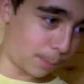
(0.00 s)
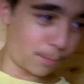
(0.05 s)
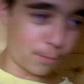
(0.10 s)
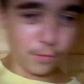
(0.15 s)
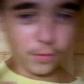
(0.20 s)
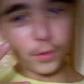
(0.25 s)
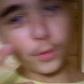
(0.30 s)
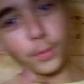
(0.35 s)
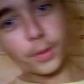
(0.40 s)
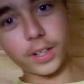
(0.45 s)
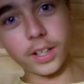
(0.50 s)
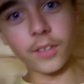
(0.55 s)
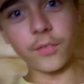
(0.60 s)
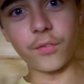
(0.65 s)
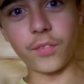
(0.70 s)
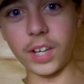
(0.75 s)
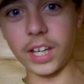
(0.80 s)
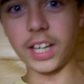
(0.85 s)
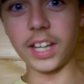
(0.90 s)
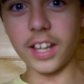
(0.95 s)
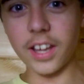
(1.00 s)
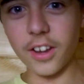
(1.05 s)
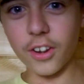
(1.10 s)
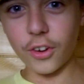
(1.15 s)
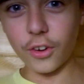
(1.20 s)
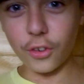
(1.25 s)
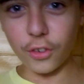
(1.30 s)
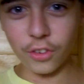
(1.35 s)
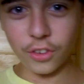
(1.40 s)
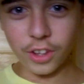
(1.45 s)
Keep viewing the
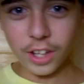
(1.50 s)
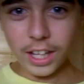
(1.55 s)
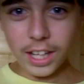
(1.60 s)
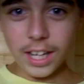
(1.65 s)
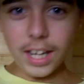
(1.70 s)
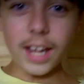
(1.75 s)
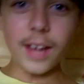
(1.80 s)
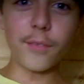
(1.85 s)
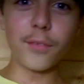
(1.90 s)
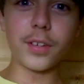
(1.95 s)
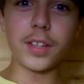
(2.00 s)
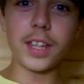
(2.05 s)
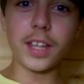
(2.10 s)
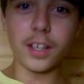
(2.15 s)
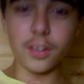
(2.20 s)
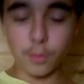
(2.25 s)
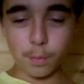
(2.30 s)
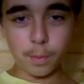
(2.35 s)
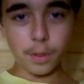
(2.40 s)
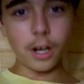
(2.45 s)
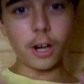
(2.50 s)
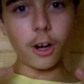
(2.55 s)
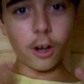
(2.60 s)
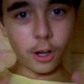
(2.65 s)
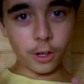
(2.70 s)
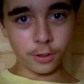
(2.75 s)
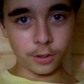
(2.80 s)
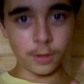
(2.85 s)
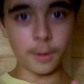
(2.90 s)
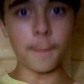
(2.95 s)
videos. Everything's been
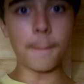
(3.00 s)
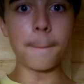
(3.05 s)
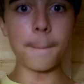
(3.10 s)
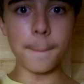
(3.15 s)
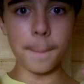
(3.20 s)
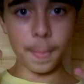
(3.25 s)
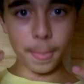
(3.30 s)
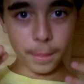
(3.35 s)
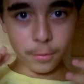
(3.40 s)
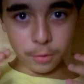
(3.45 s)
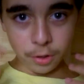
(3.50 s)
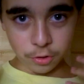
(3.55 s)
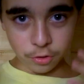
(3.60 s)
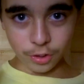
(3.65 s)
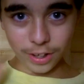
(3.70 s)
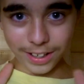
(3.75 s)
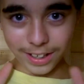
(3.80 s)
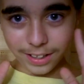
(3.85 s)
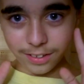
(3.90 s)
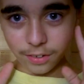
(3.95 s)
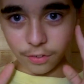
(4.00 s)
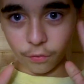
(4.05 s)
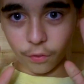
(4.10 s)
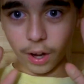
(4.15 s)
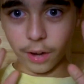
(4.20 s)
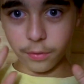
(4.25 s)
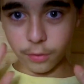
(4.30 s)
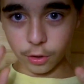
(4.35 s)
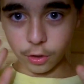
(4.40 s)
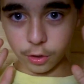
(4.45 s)
awesome. I want to try to get to
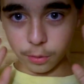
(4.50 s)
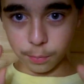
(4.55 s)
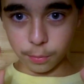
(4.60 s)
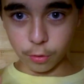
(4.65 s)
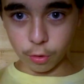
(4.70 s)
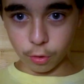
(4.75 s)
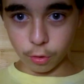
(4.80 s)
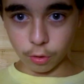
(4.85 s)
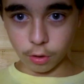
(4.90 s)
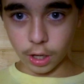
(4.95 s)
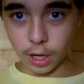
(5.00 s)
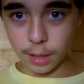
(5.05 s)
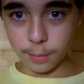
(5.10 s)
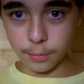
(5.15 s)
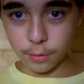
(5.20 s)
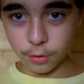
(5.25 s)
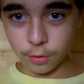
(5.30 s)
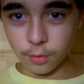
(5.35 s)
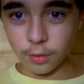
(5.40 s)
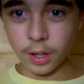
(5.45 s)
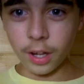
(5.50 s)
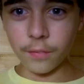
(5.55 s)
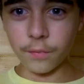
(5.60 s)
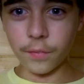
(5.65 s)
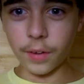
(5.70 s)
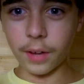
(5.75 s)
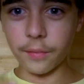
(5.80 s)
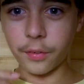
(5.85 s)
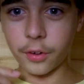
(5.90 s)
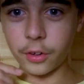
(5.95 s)
500 subscribers.
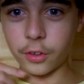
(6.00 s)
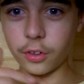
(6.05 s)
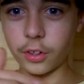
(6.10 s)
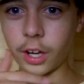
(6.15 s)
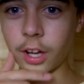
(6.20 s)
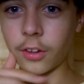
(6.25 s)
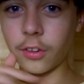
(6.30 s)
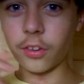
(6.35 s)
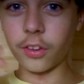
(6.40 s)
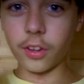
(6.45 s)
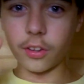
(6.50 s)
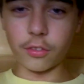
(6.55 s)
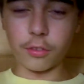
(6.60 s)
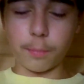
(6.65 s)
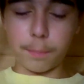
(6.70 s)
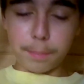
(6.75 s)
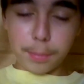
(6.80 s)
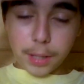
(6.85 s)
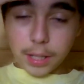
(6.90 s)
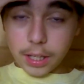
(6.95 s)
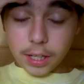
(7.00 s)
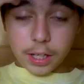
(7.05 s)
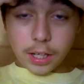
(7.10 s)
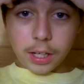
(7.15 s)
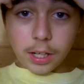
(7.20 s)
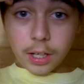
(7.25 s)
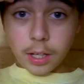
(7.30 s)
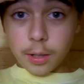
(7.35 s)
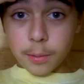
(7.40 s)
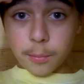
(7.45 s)
Not 500. That's such a
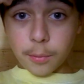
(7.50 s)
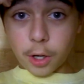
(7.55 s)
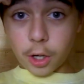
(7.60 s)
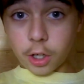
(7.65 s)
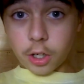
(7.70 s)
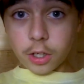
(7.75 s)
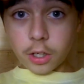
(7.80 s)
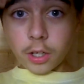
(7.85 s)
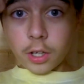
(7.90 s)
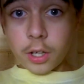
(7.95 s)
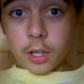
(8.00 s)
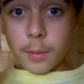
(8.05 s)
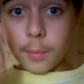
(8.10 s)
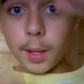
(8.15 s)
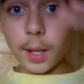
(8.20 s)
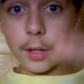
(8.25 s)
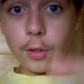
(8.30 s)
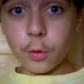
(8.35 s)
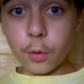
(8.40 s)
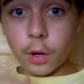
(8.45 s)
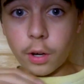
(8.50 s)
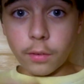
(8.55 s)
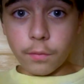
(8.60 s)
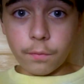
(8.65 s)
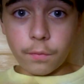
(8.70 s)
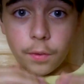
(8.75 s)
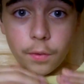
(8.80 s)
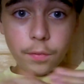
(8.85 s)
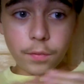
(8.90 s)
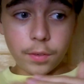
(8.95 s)
big mark. Maybe
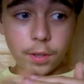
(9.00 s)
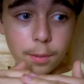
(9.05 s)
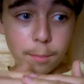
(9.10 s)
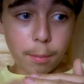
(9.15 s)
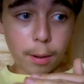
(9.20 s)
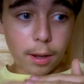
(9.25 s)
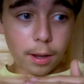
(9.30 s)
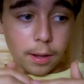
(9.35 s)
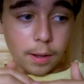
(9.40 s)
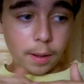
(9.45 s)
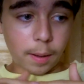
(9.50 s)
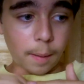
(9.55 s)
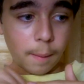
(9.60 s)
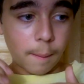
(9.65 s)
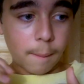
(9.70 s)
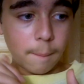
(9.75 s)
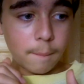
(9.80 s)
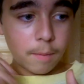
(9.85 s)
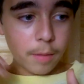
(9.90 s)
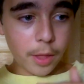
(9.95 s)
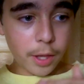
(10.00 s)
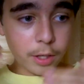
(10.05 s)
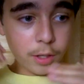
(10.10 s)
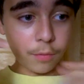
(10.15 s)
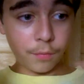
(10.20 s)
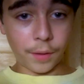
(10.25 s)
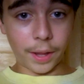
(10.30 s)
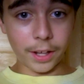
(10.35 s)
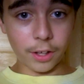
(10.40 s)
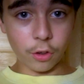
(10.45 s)
250 by the
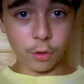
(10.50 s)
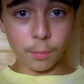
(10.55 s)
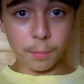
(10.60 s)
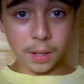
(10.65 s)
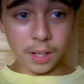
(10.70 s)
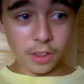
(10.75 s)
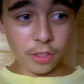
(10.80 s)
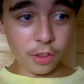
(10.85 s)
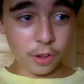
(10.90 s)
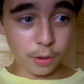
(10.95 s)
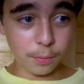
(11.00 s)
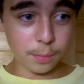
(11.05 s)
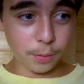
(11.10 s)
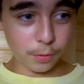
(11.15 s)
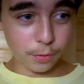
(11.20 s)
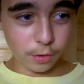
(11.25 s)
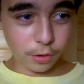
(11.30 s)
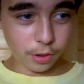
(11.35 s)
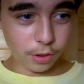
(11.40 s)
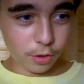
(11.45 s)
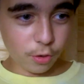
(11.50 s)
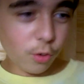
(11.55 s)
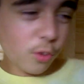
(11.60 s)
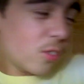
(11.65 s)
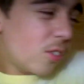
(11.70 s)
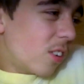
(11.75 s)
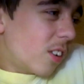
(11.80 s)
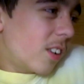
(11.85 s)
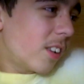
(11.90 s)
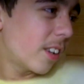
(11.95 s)
end of next month. That would be really
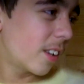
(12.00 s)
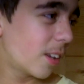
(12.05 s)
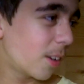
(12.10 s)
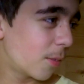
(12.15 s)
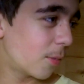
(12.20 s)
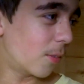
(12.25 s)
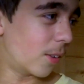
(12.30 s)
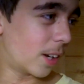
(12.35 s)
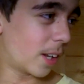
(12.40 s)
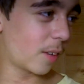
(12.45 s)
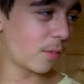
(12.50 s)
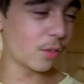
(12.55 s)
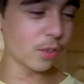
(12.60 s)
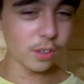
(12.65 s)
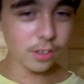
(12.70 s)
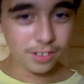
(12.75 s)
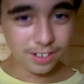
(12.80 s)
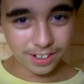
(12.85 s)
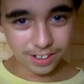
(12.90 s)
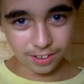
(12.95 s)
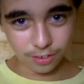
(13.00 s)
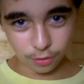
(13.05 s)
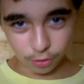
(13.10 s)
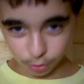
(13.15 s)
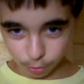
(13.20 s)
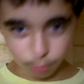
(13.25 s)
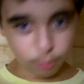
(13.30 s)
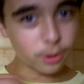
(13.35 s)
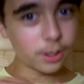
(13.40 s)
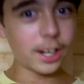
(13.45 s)
cool. Whatever.
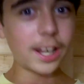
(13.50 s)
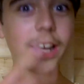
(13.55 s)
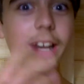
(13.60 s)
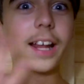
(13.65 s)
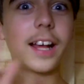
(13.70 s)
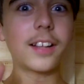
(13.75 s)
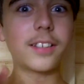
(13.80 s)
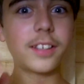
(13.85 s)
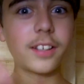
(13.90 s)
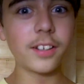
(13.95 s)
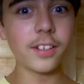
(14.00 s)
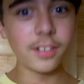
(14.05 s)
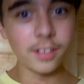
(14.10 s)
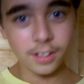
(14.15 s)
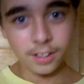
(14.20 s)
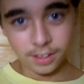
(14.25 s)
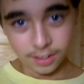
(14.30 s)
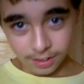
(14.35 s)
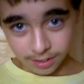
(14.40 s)
Just throwing that out there.